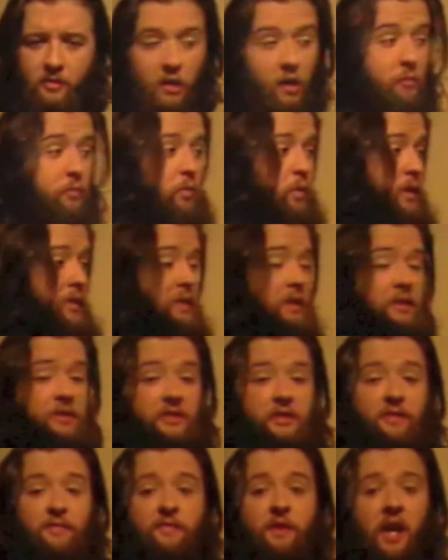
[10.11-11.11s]
When
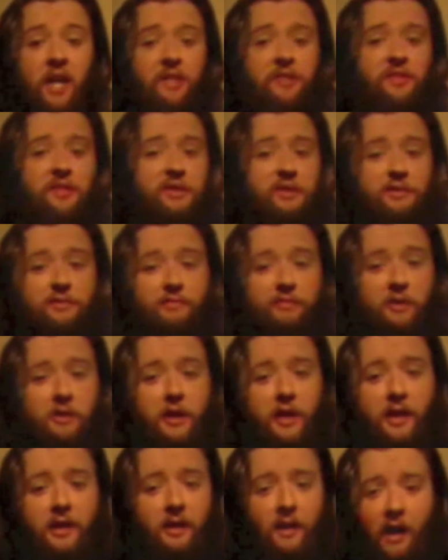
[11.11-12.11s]
this advice is
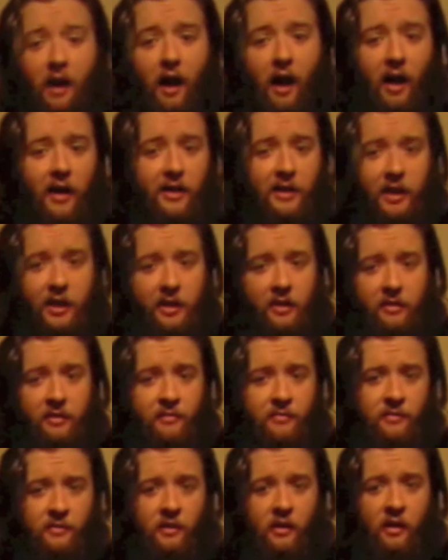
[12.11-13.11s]
free, I
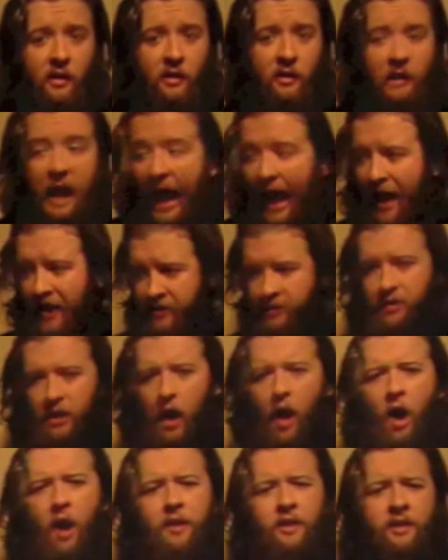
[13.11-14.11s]
give. And
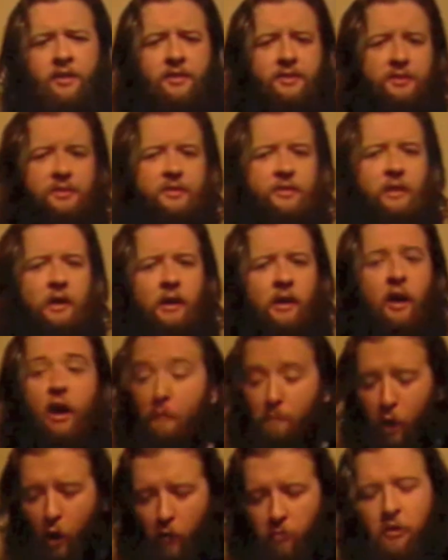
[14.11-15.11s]
honest.
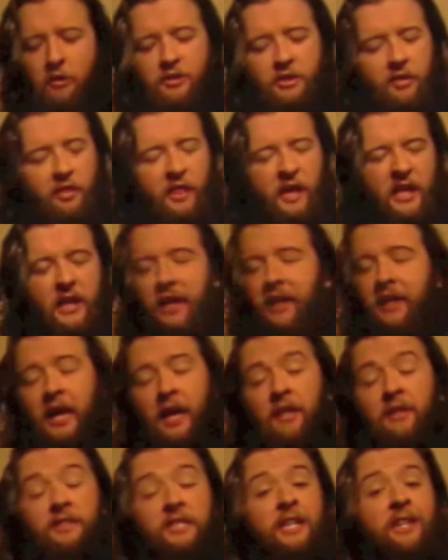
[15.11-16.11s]
Probable to thinking,
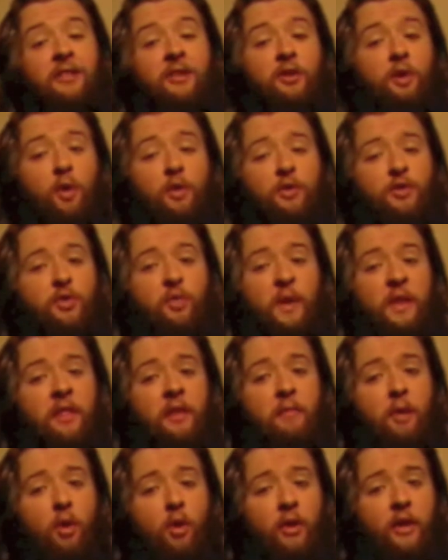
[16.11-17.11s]
and indeed the course to win
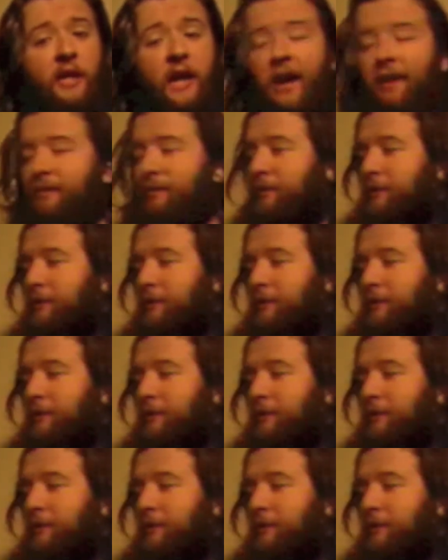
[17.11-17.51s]
them all again.